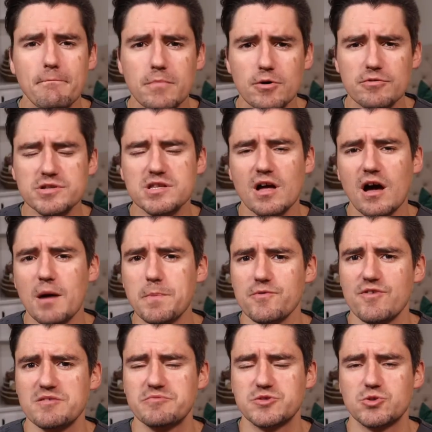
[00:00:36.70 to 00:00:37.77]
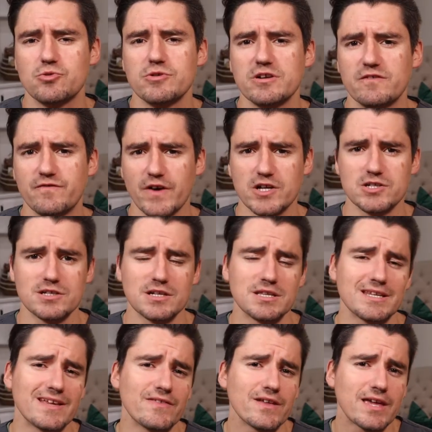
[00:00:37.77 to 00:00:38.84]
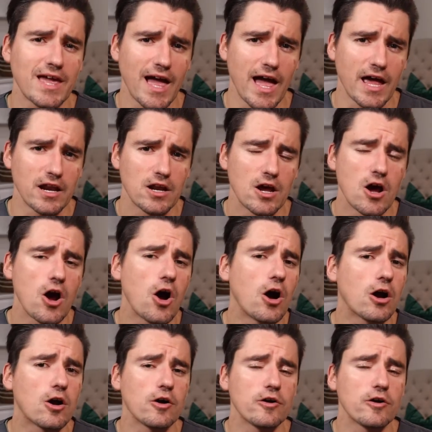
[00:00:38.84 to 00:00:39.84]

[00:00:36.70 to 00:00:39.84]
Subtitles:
Most upper respiratory infections in the cat are